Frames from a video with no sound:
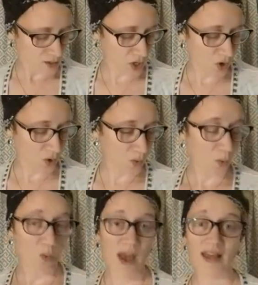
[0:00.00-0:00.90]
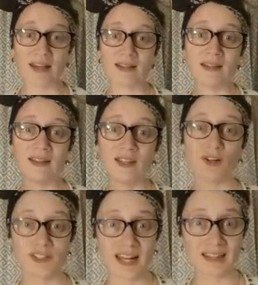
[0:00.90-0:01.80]
So when
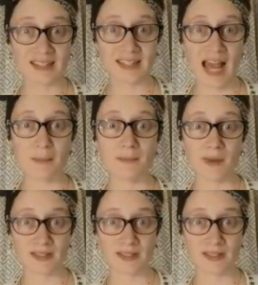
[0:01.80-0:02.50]
you're setting this time